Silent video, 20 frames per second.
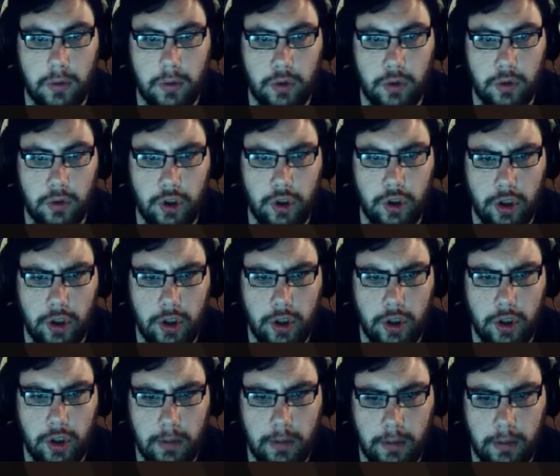doesn't
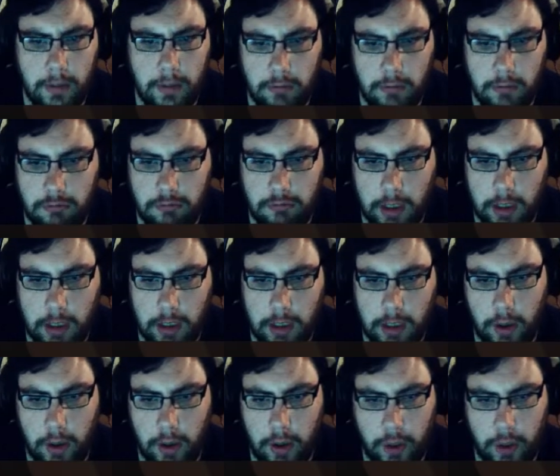seem to have a that lot
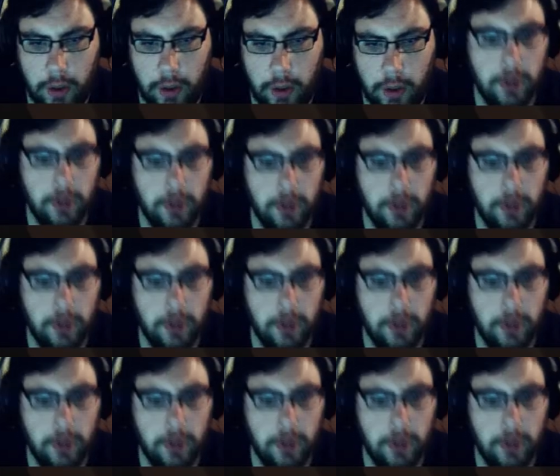of uses